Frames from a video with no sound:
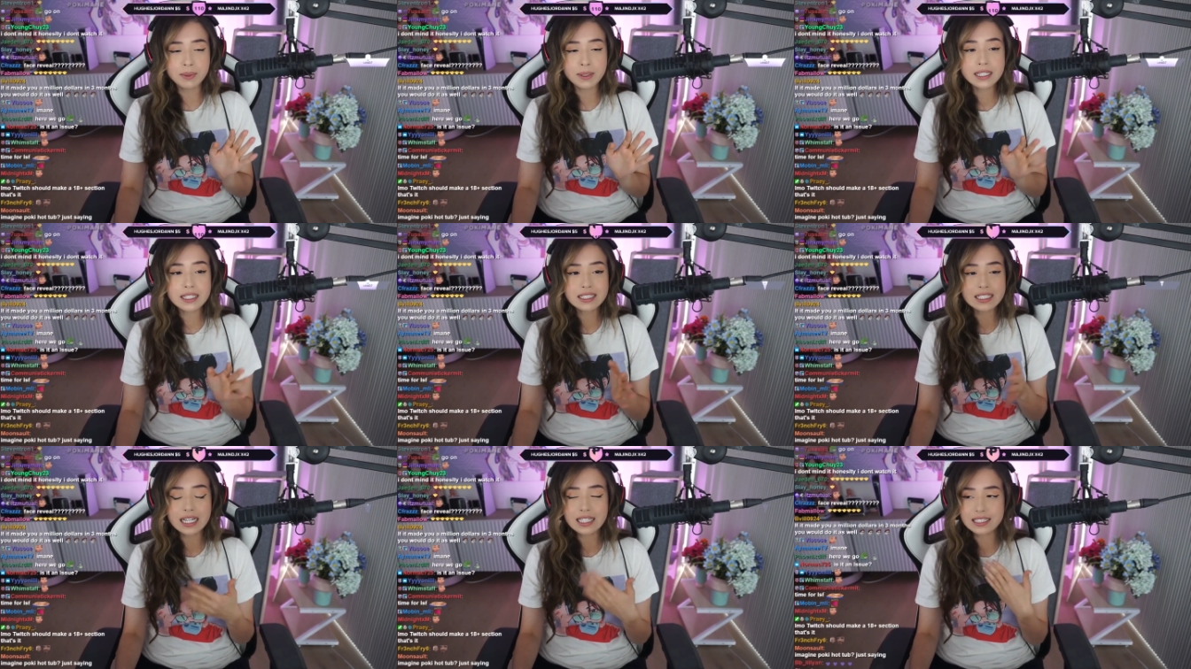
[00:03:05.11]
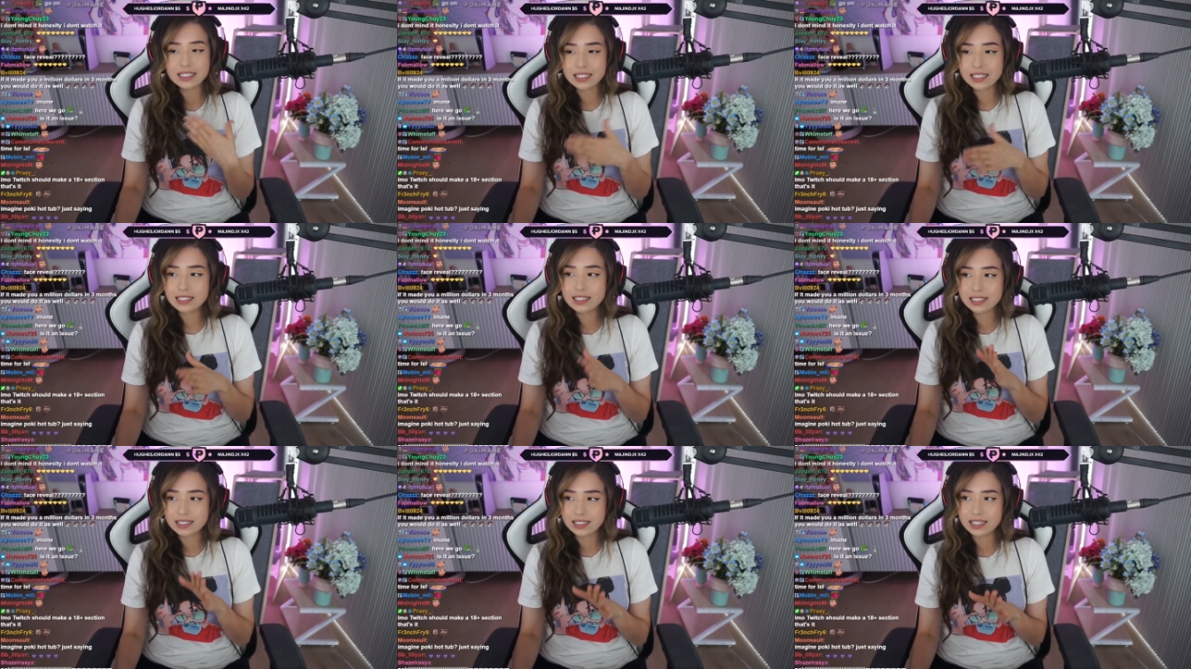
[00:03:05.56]
because I
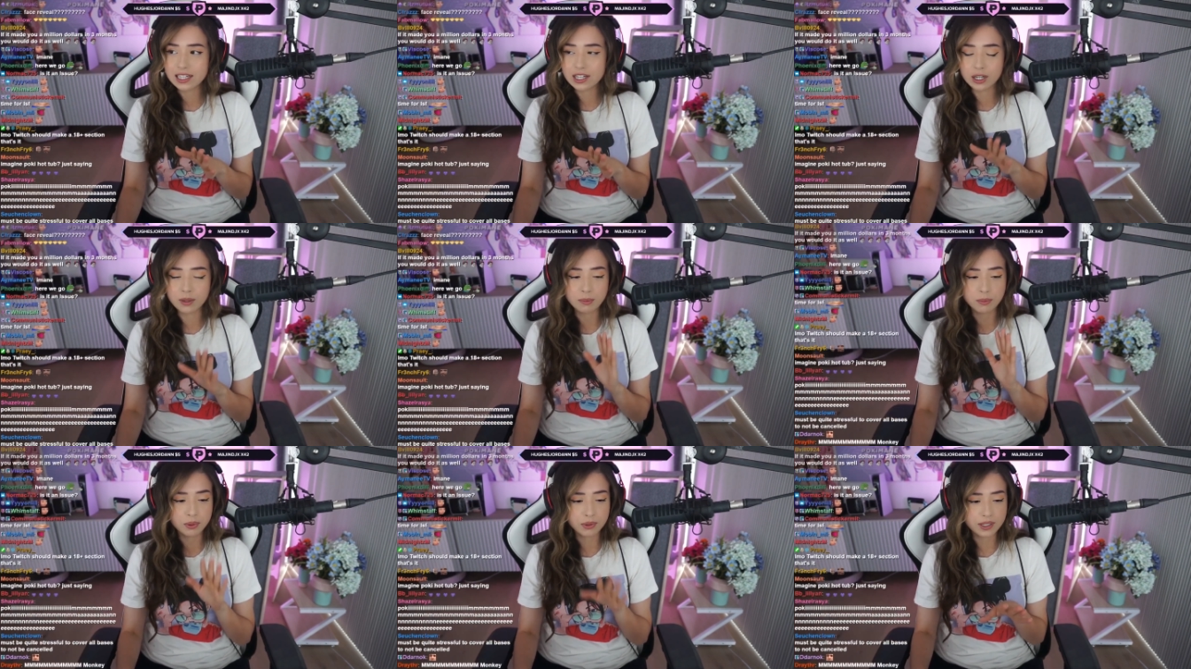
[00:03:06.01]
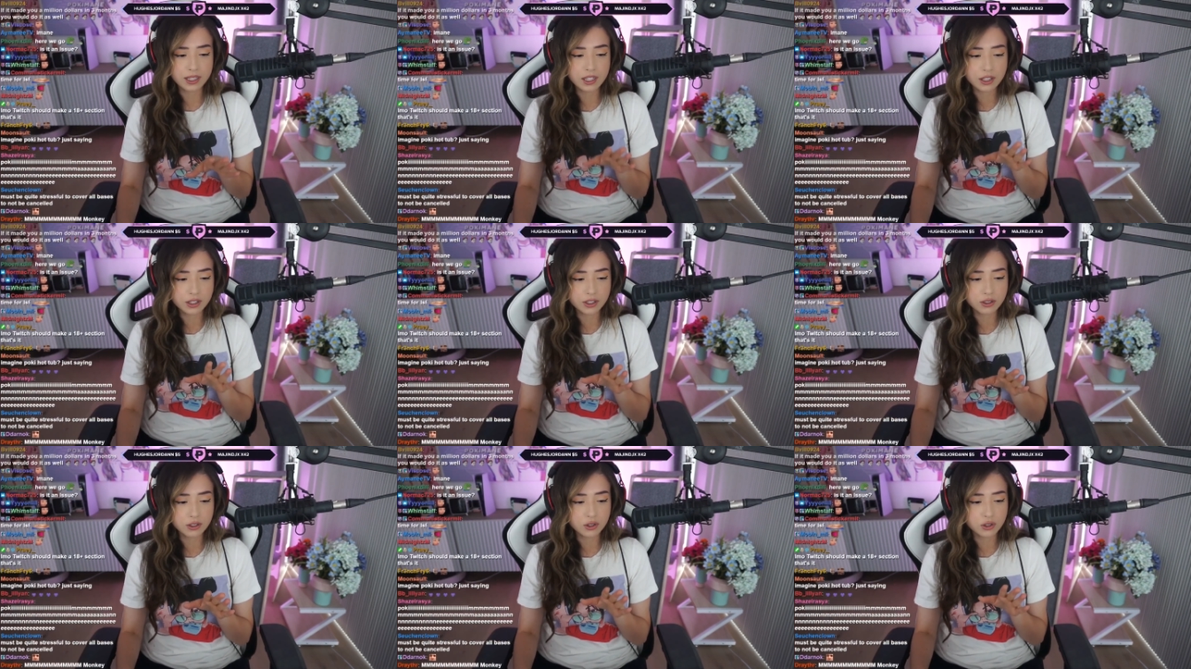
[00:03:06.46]
did see a pretty
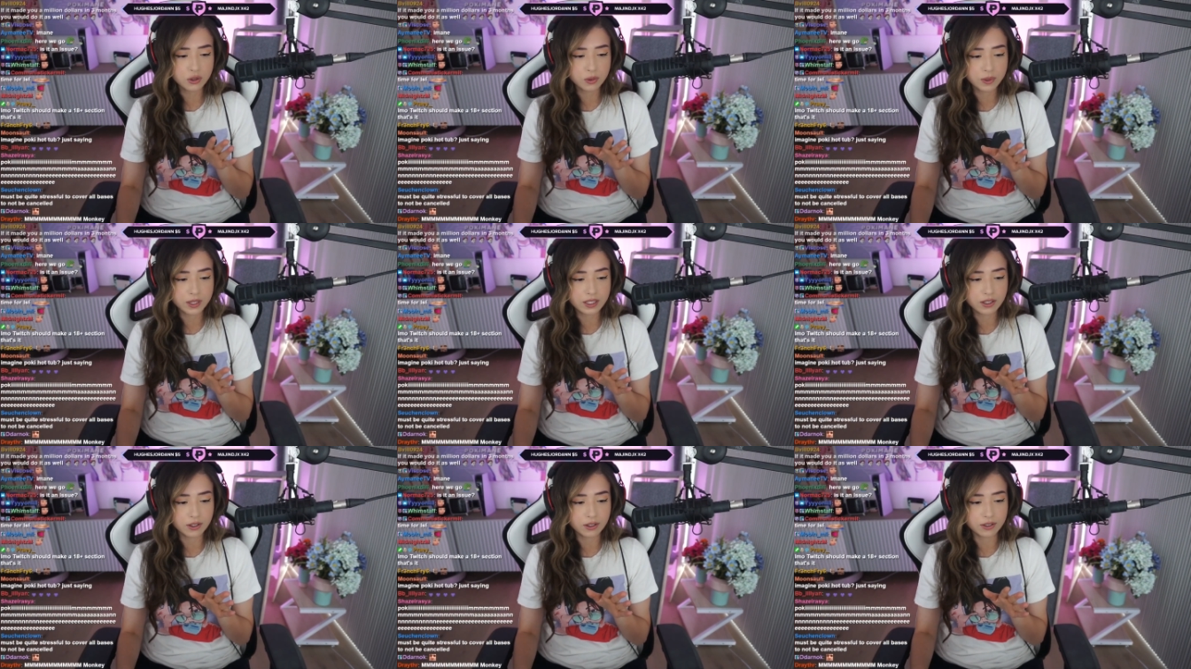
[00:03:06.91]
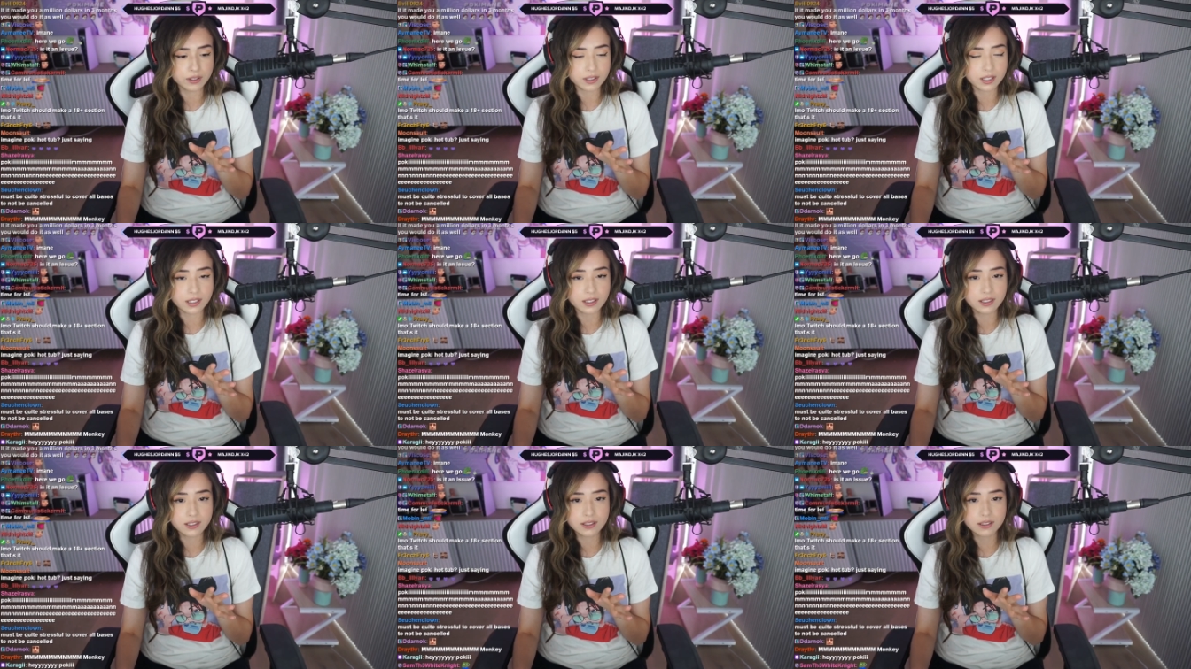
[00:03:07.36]
good tweet
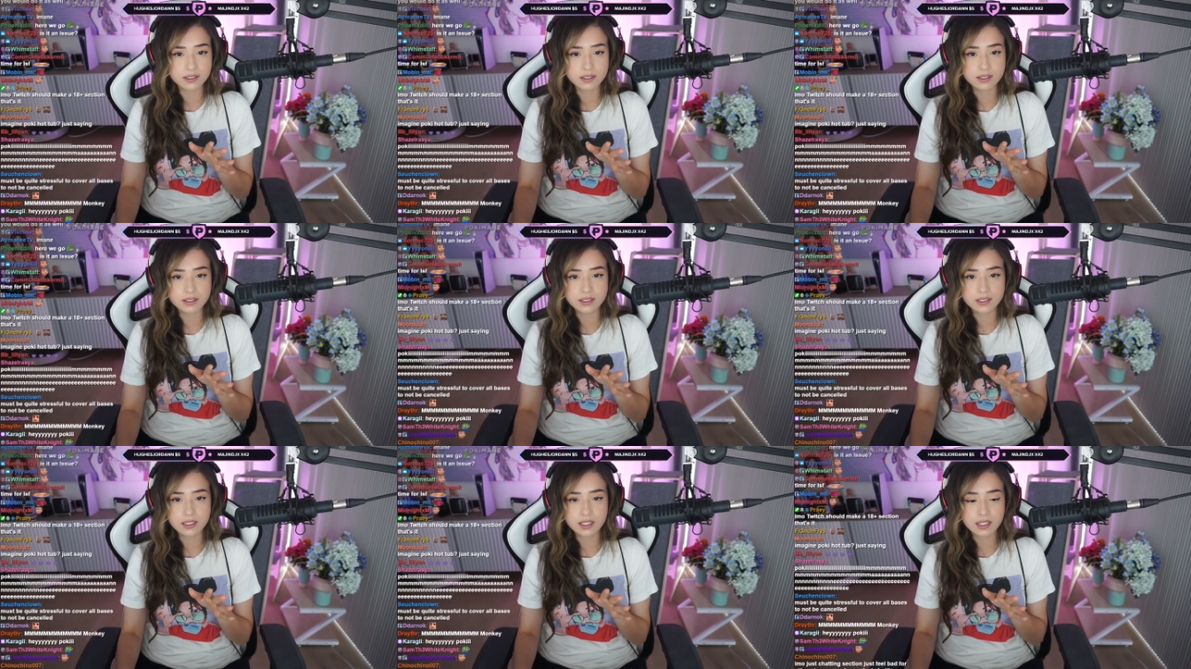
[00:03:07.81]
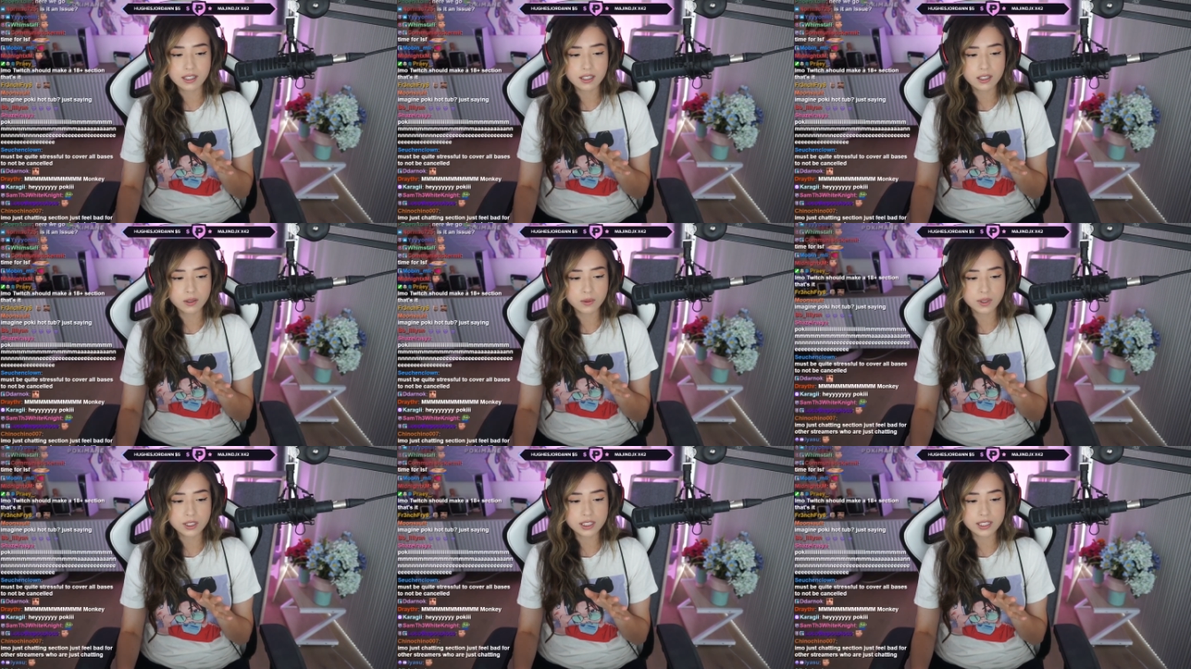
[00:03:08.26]
earlier,
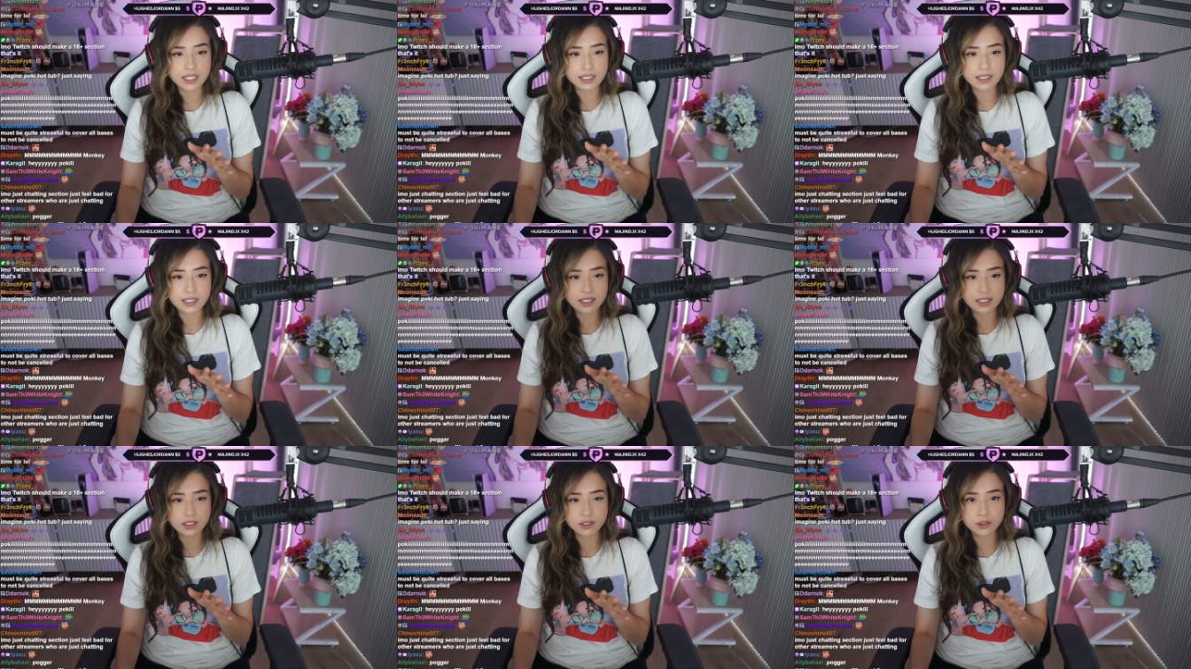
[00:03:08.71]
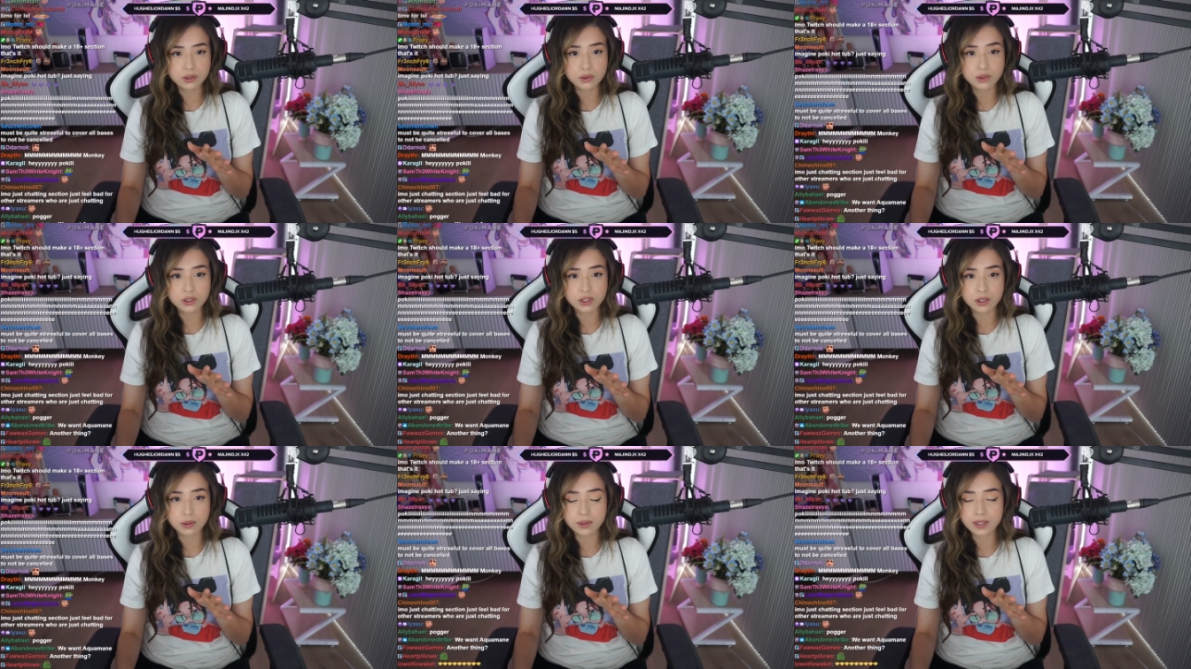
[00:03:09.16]
which I'd like to
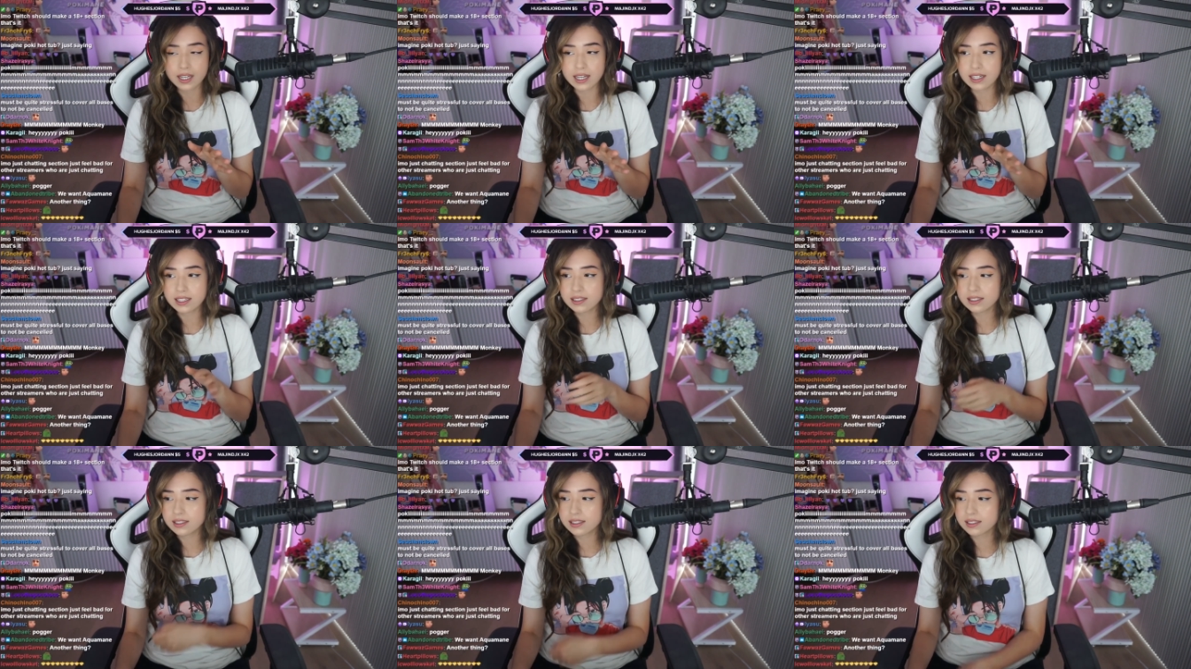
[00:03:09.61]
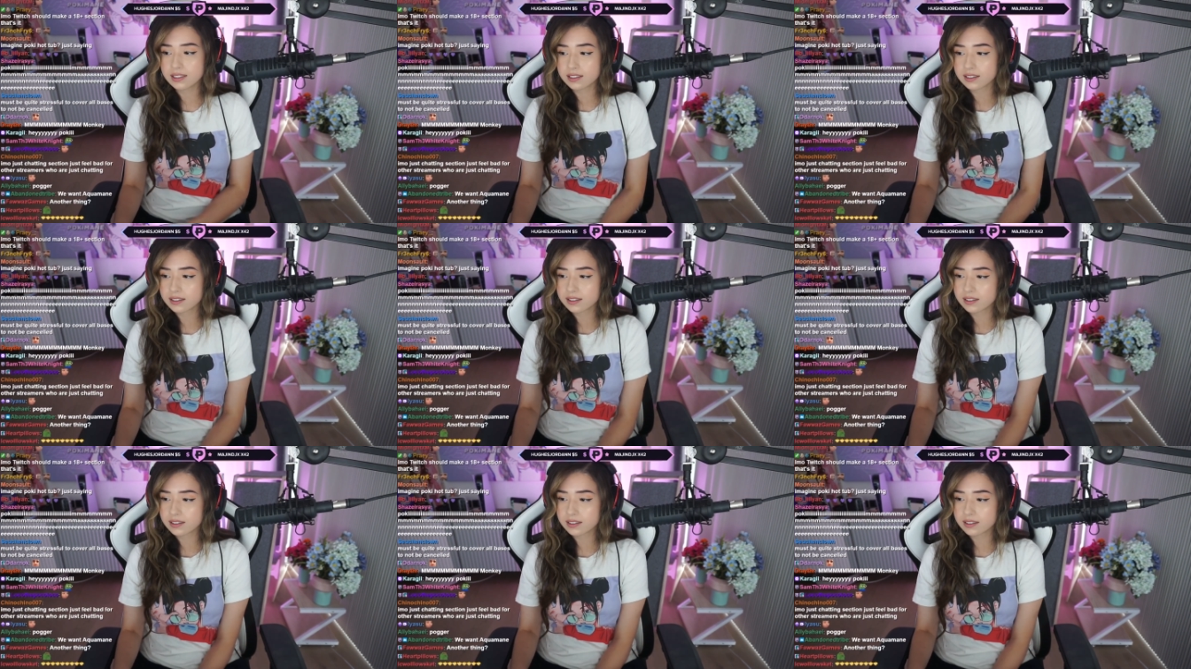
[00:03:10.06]
showcase.